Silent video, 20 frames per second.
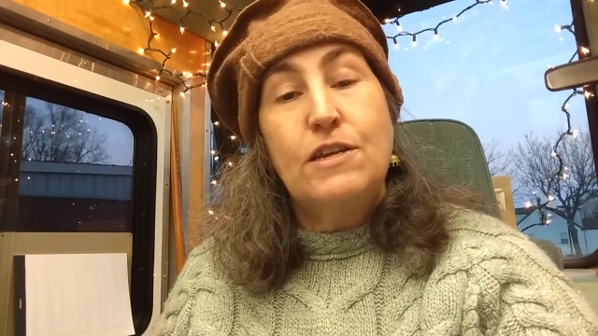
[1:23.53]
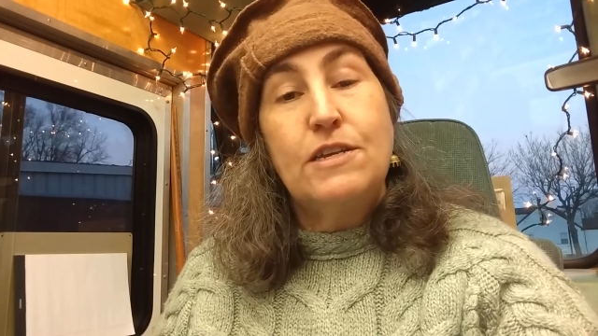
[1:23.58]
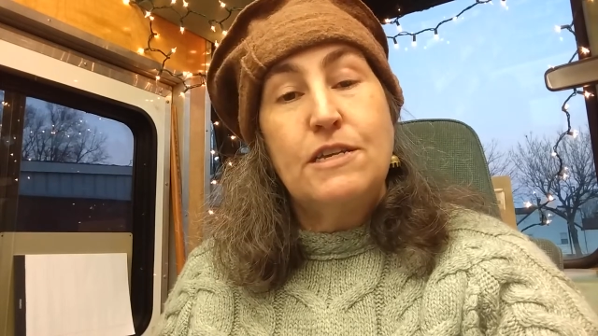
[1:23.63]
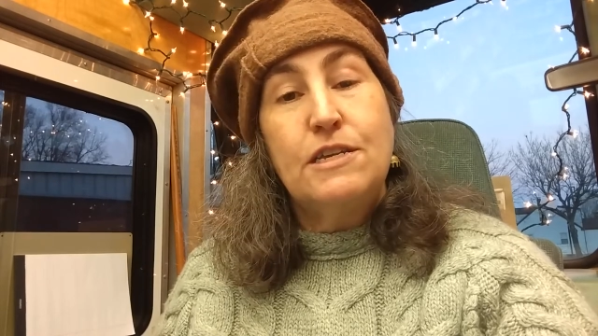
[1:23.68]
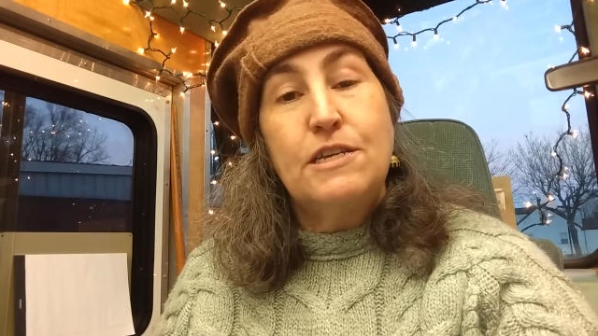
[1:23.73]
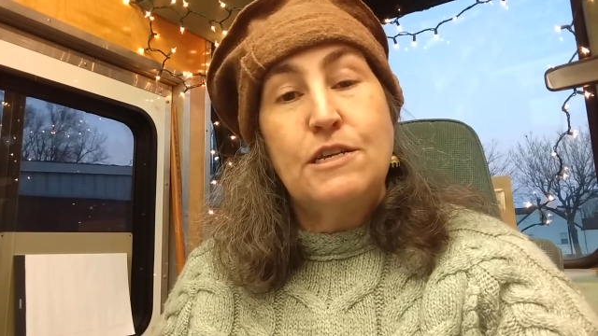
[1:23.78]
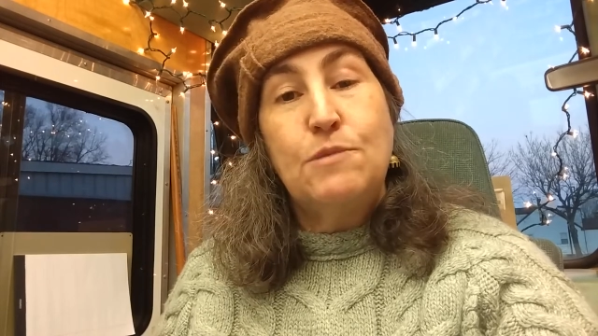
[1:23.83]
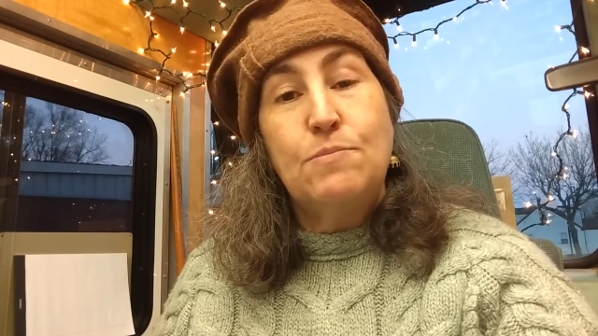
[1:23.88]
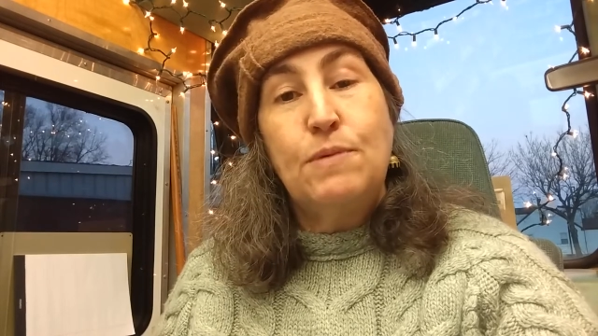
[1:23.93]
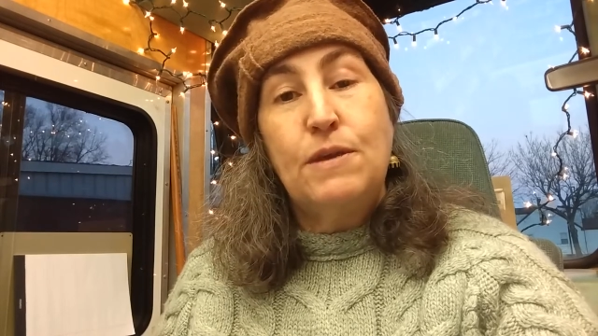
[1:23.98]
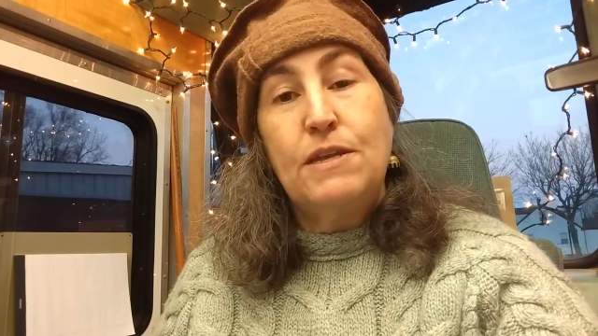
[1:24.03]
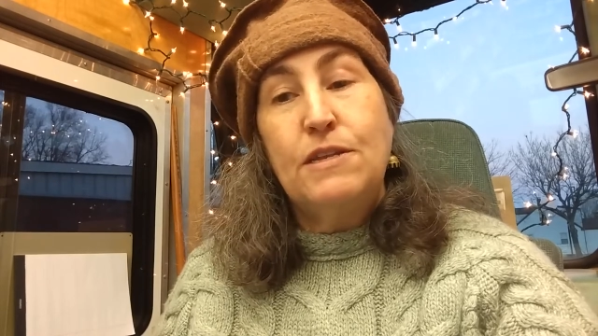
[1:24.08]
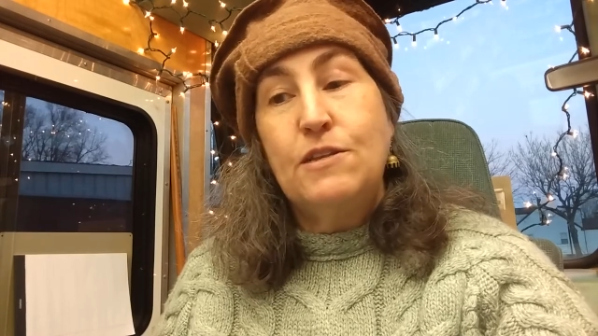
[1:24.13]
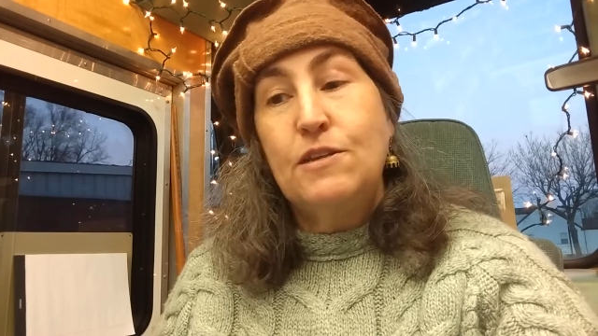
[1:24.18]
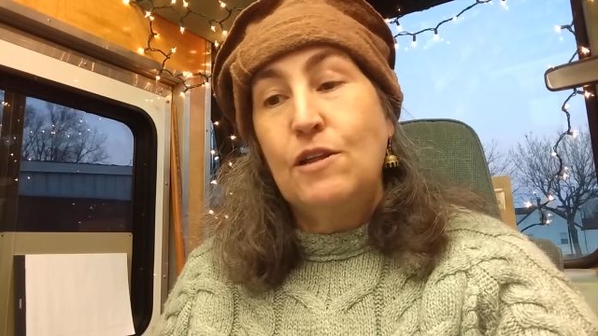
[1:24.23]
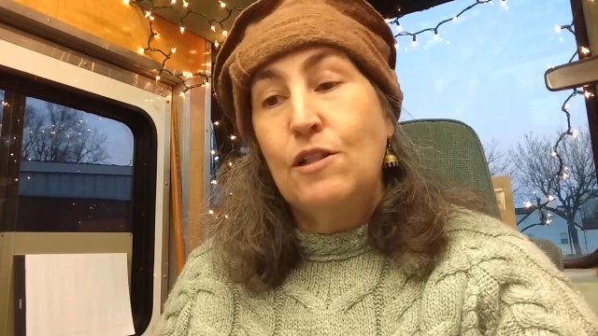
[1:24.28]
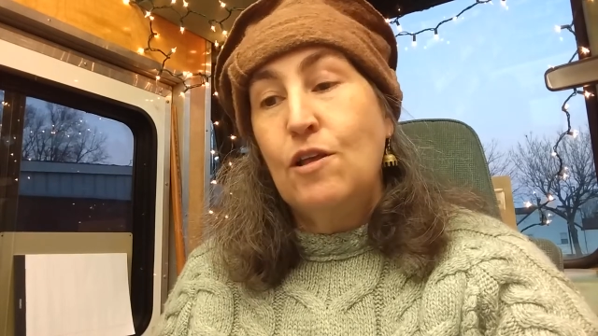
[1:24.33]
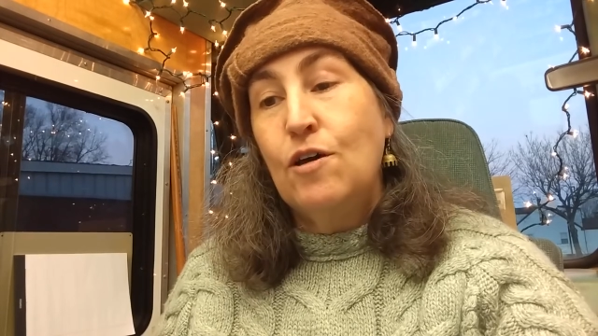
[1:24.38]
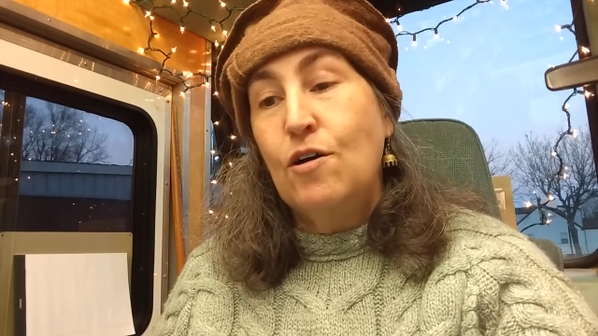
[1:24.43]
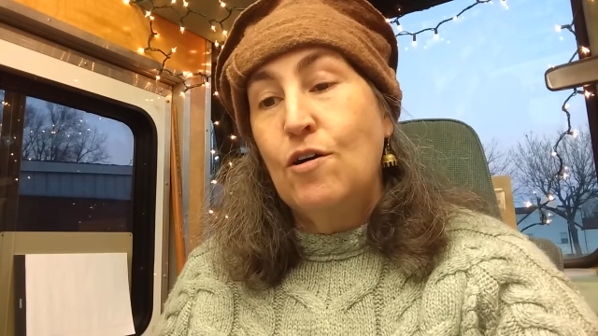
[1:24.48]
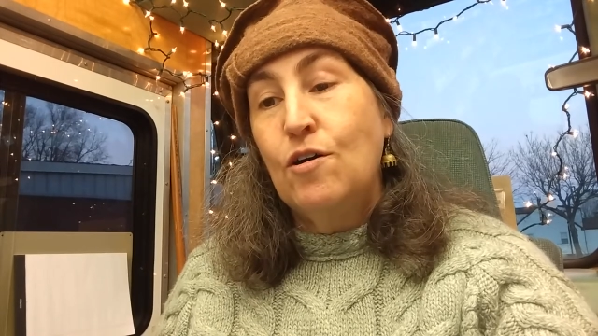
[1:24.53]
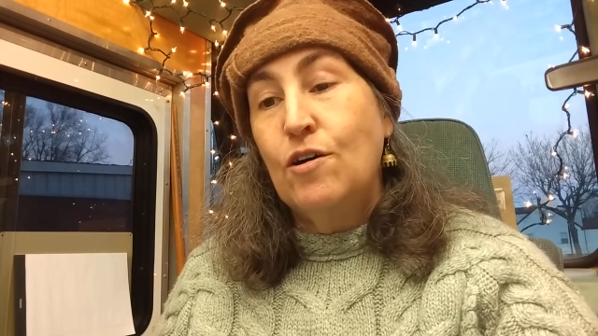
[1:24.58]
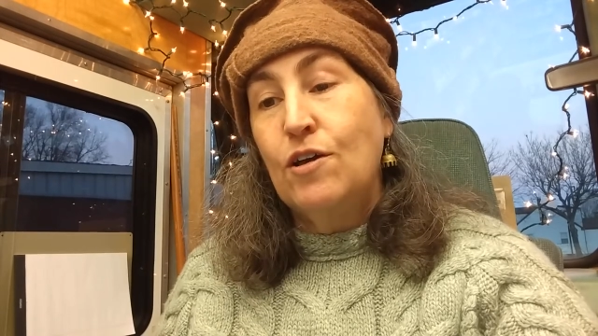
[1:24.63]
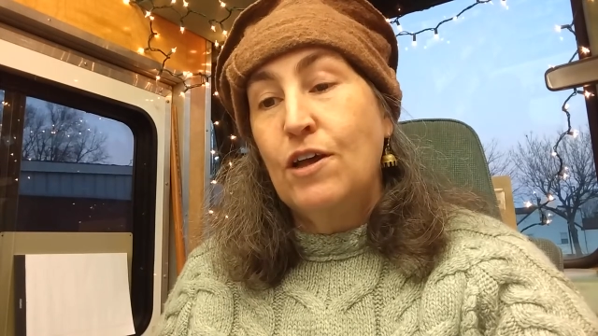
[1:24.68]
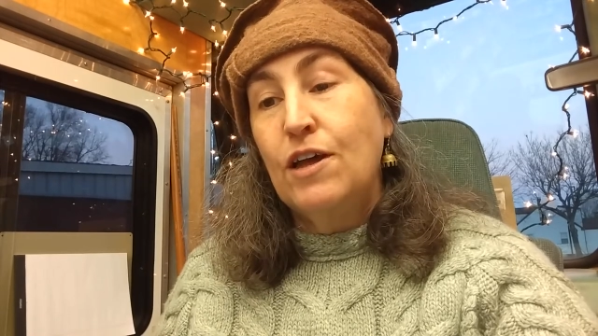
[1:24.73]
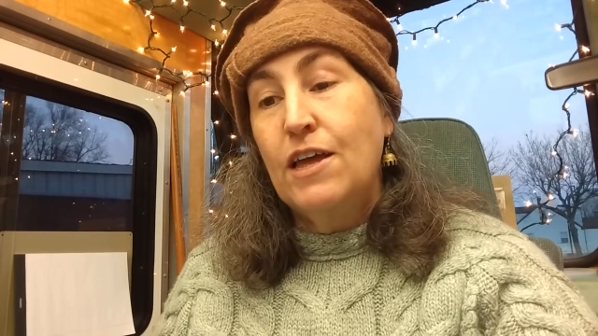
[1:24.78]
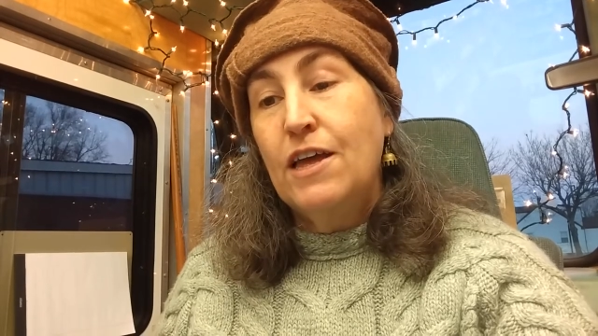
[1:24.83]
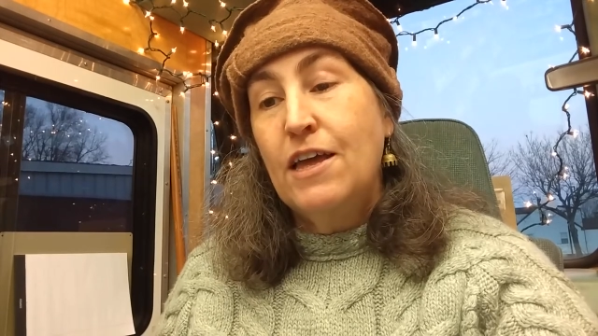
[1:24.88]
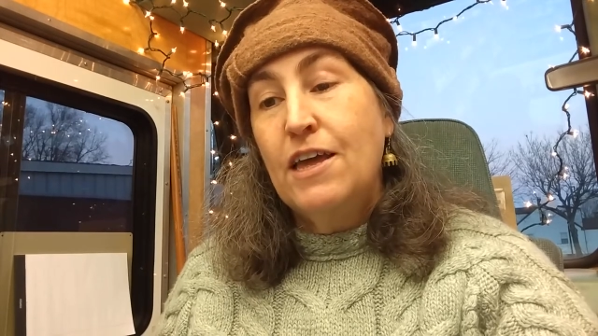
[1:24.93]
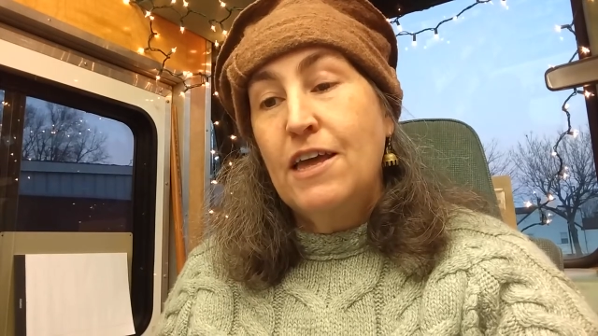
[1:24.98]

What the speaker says: as he speeds along